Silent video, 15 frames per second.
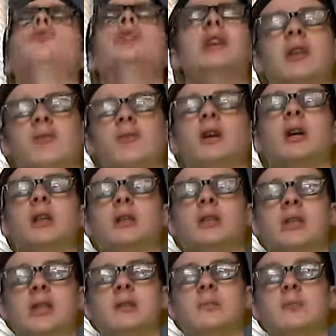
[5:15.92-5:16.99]
need of a good
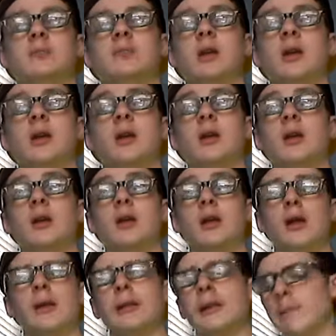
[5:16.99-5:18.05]
team
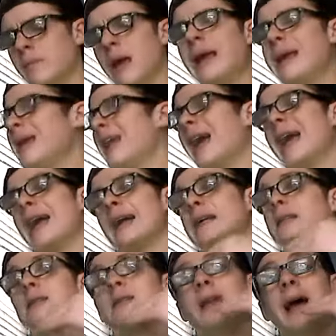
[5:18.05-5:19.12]
the main thing
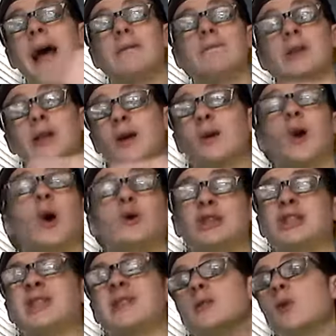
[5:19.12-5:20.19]
is having a coach
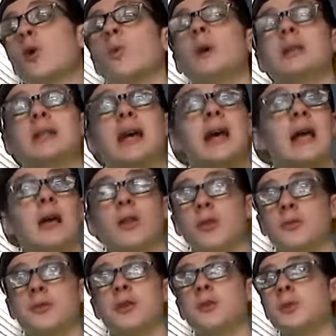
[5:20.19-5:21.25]
that know what the hell
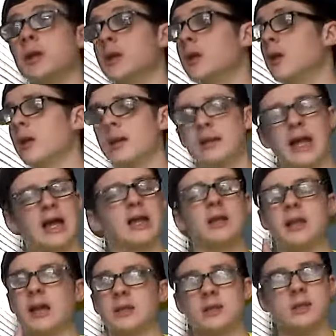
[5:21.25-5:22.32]
they're doing. That
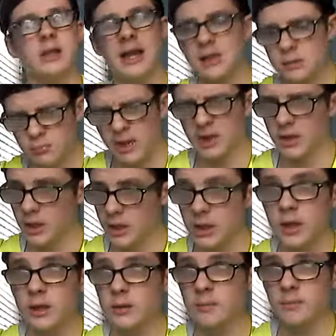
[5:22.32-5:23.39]
that's that's mainly
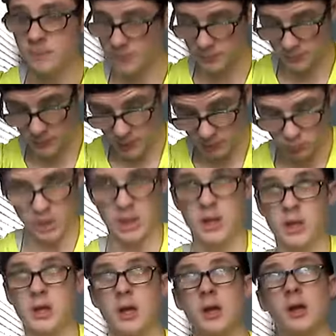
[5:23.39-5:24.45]
it. But
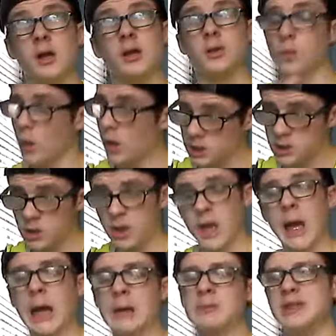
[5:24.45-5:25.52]
you also gotta
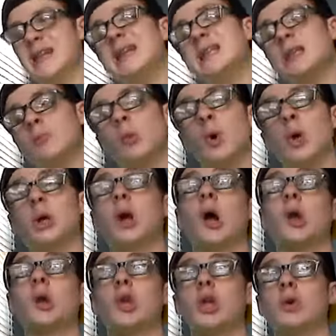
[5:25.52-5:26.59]
have a decent point
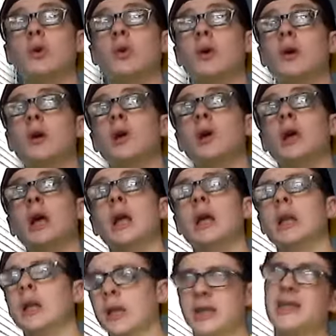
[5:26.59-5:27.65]
guard too,
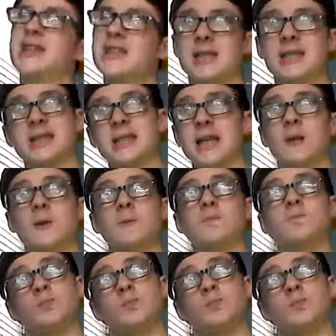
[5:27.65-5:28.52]
and a decent center.